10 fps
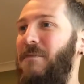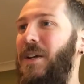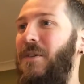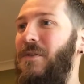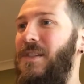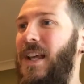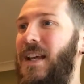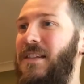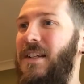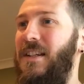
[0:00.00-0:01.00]
because
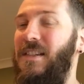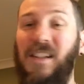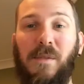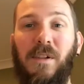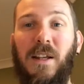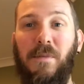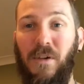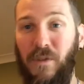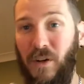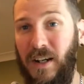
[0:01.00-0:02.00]
as deliberately
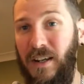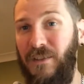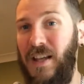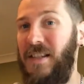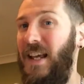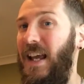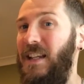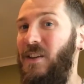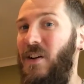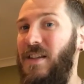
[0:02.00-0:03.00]
provocative as their
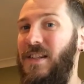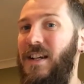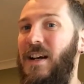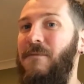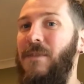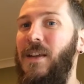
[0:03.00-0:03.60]
headlines are,